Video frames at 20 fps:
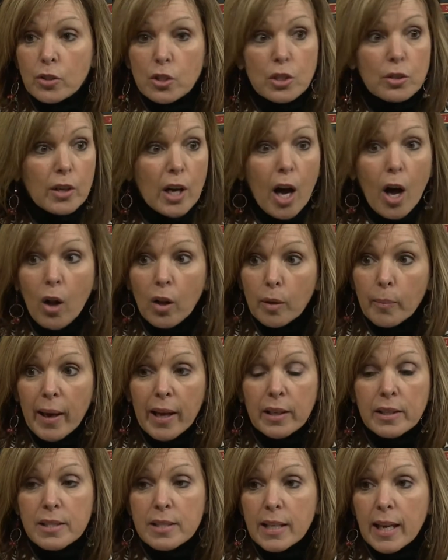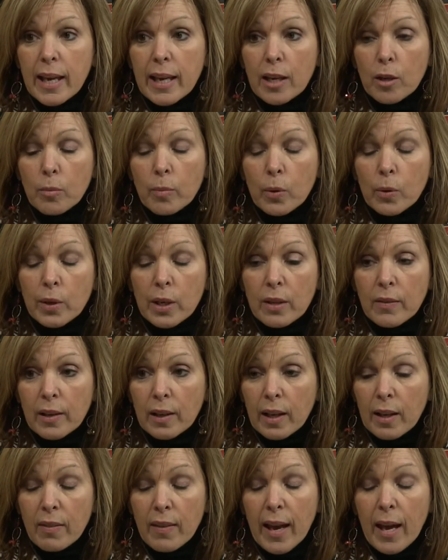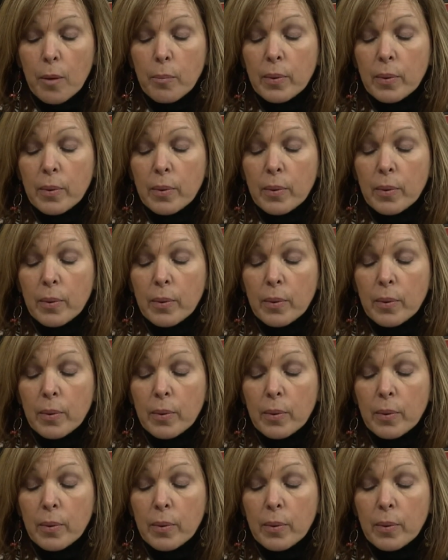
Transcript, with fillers: to call about a scam or anything like that.